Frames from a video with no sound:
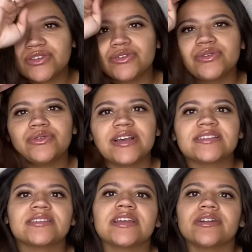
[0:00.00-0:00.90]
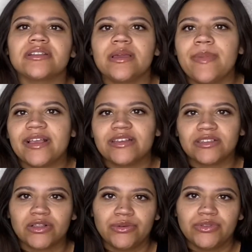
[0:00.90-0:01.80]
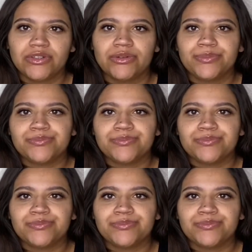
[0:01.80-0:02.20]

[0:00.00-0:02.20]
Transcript: to necessarily make us closer.